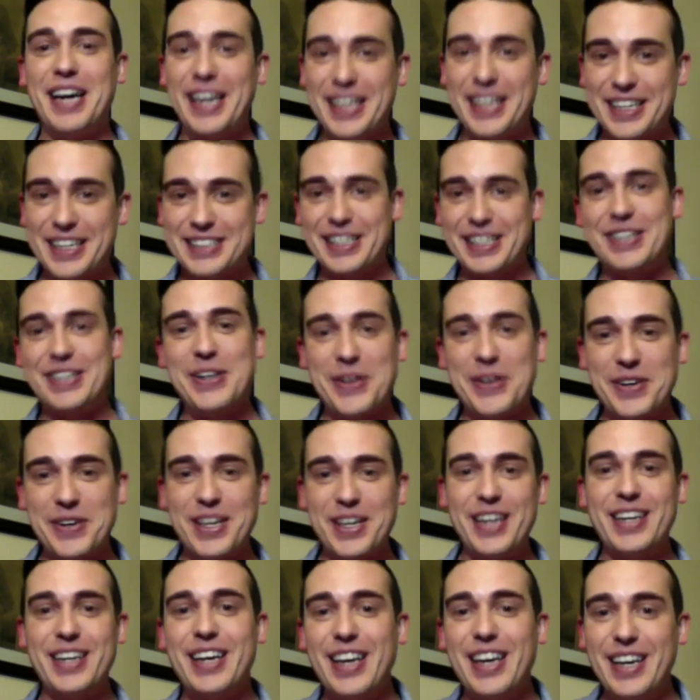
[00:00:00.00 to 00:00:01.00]
because I know
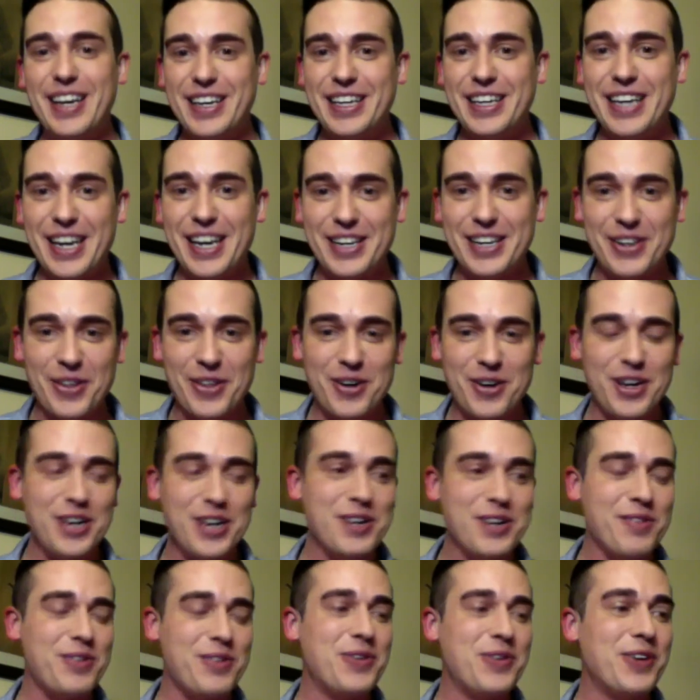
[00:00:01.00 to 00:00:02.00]
that he had another
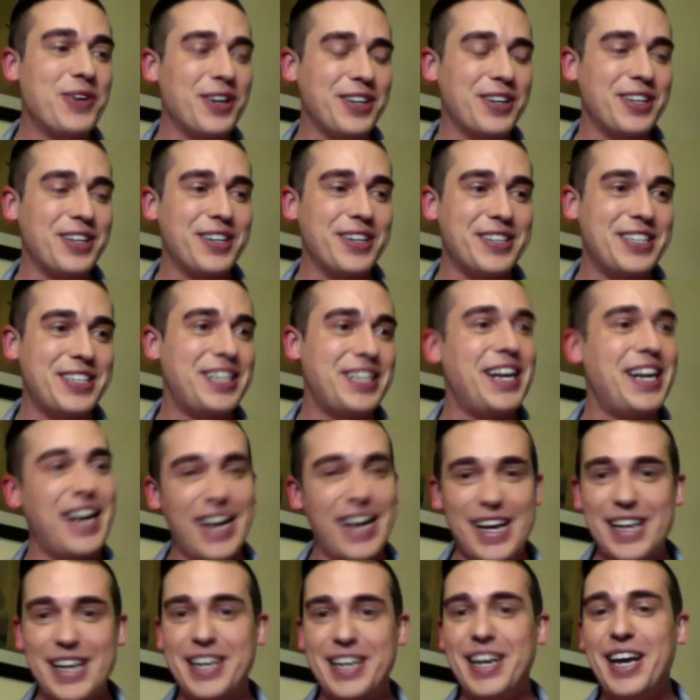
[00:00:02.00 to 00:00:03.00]
interview earlier today,
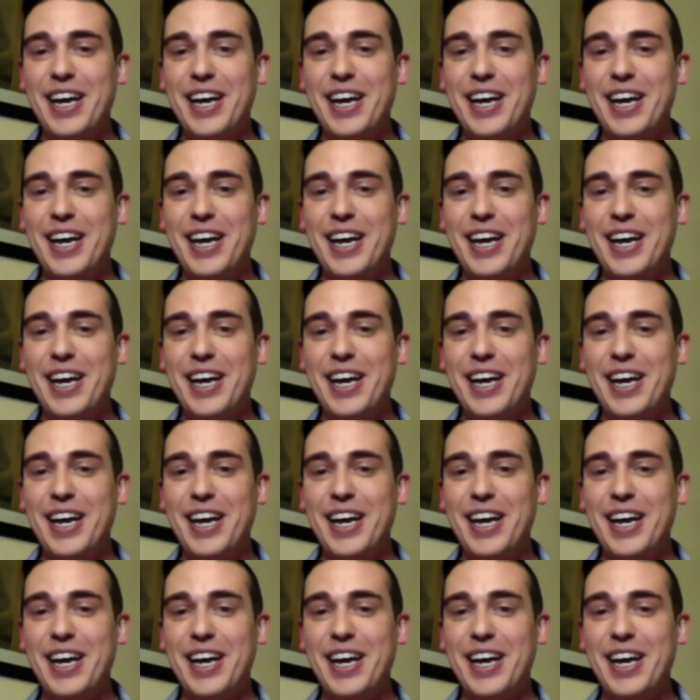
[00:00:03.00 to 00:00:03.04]
and